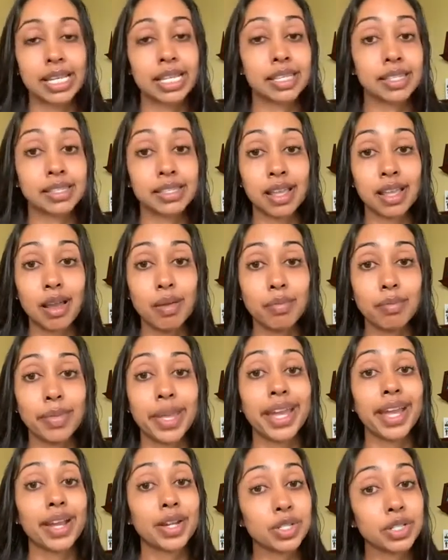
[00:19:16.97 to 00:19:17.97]
Some
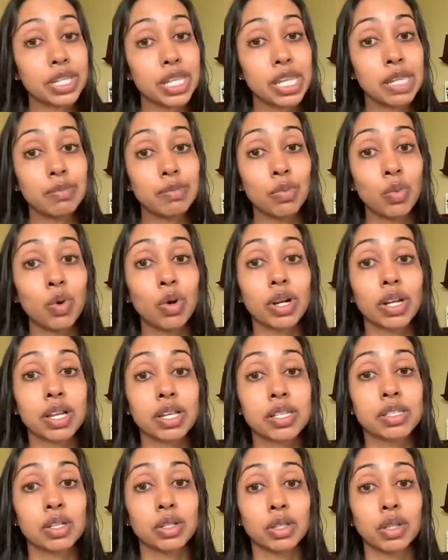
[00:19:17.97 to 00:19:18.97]
may actually eat more
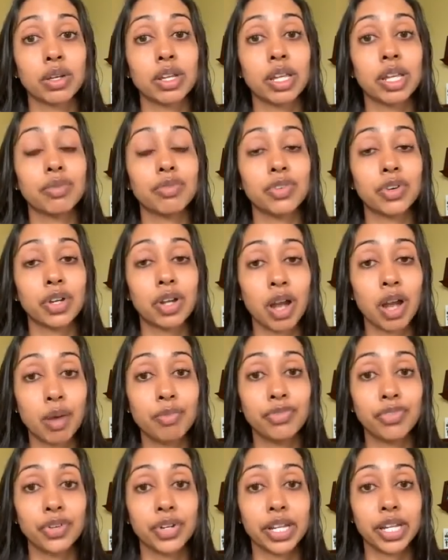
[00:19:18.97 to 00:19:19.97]
because they're looking for
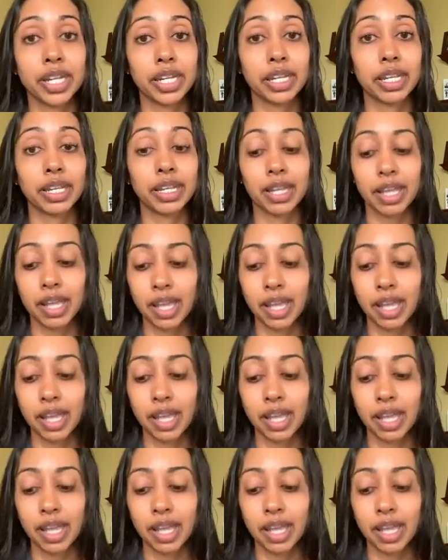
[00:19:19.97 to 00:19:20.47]
comfort eating,